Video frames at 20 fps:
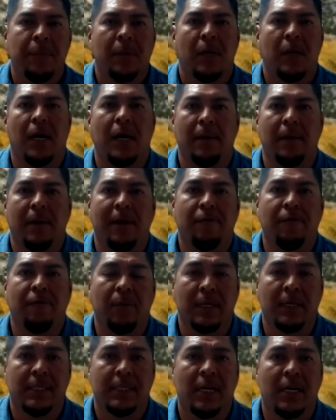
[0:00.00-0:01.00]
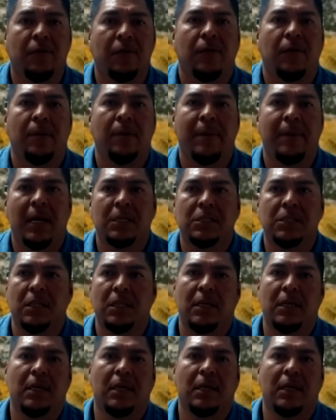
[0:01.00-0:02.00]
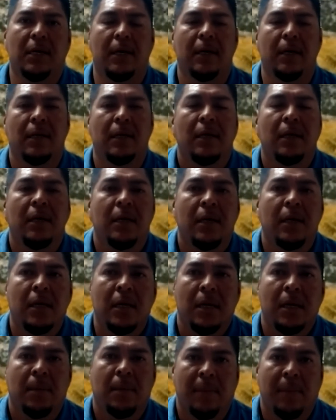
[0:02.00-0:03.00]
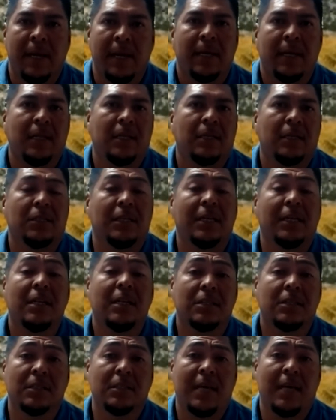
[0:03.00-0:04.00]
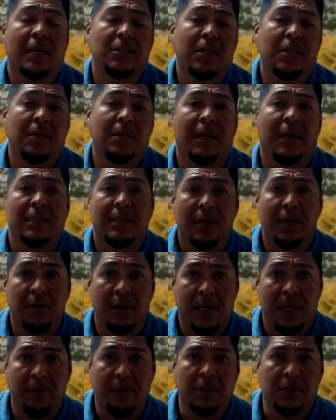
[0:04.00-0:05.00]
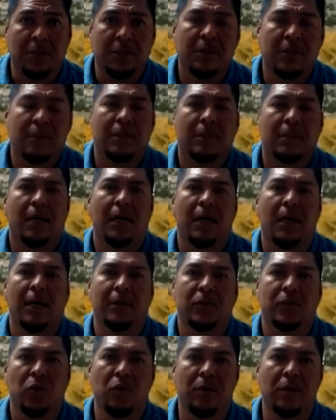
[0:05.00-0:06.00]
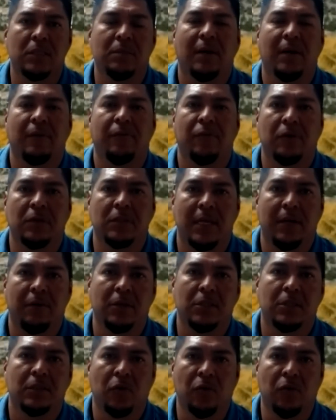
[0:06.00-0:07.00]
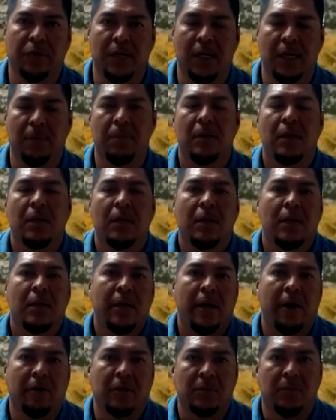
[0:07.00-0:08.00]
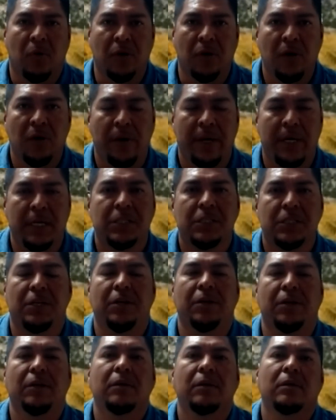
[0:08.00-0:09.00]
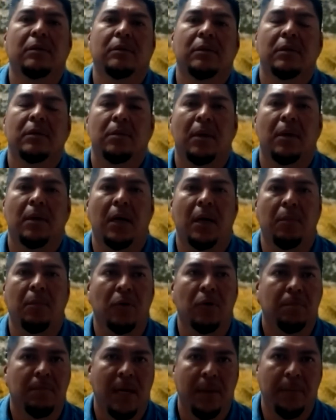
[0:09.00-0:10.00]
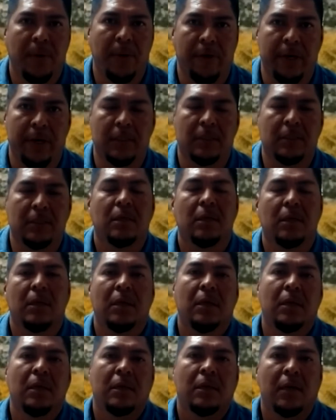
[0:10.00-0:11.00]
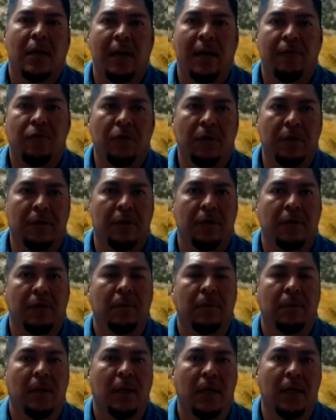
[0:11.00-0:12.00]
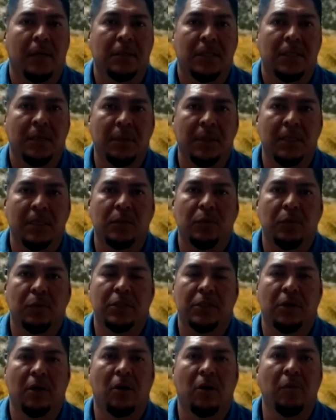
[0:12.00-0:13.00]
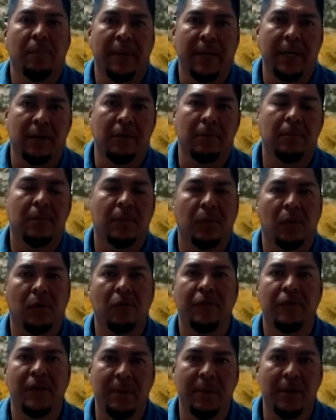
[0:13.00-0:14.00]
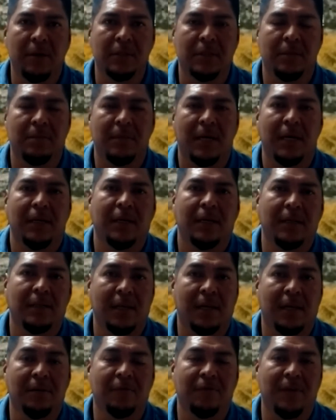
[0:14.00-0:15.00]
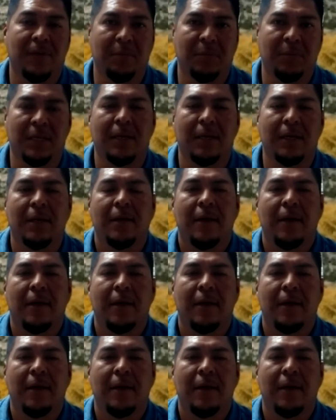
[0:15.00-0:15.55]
And for myself, I'm actually, my English is actually my second language. Toa is my first language growing up. I was born and raised here, both my parents. I have 4 other siblings, which are all male, no females in our family.